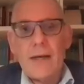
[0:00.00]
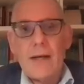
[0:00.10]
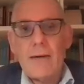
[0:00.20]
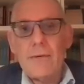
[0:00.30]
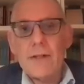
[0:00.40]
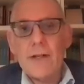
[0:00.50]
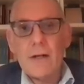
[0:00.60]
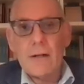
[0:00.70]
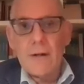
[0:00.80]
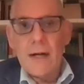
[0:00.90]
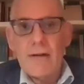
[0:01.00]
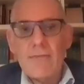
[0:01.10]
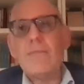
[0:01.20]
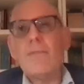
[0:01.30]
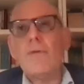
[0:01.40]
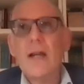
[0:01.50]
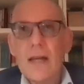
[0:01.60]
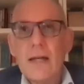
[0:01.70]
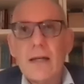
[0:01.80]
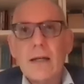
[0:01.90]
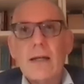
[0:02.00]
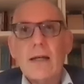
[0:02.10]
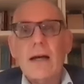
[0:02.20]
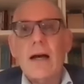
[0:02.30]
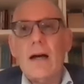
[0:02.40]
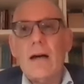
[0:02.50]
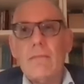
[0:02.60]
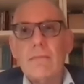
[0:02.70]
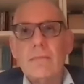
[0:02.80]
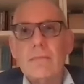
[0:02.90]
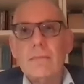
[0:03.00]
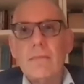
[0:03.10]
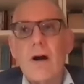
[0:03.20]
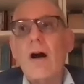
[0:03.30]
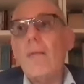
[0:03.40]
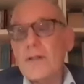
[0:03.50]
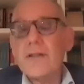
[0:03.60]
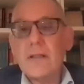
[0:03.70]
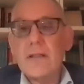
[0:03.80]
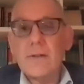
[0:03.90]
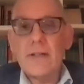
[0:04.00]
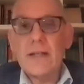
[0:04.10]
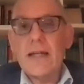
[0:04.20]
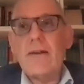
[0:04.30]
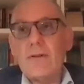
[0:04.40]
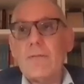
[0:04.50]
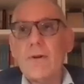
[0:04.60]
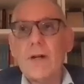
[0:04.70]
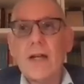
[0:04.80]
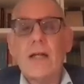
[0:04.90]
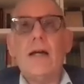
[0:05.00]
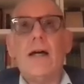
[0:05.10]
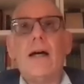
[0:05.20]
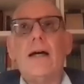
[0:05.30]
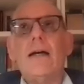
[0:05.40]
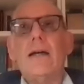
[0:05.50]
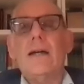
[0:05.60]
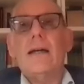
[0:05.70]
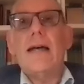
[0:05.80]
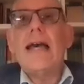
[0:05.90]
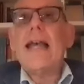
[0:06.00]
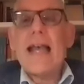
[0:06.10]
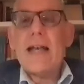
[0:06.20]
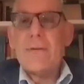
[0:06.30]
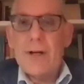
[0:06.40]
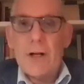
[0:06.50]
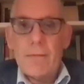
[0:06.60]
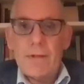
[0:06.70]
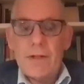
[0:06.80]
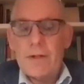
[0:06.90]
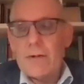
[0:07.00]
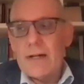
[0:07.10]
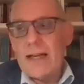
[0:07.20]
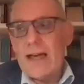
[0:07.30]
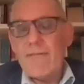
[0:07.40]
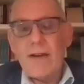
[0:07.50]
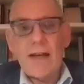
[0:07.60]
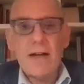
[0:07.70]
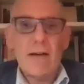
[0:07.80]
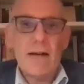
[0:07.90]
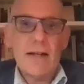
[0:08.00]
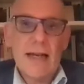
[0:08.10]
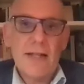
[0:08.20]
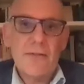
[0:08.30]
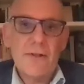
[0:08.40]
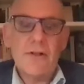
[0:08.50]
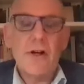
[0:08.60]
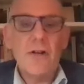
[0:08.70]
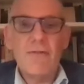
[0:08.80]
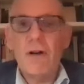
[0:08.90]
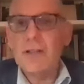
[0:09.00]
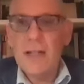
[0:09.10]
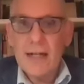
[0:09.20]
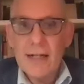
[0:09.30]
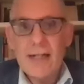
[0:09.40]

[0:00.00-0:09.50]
I would go every morning, almost literally every morning at 8 when it opened to a cafe here in Gainesville called Volta.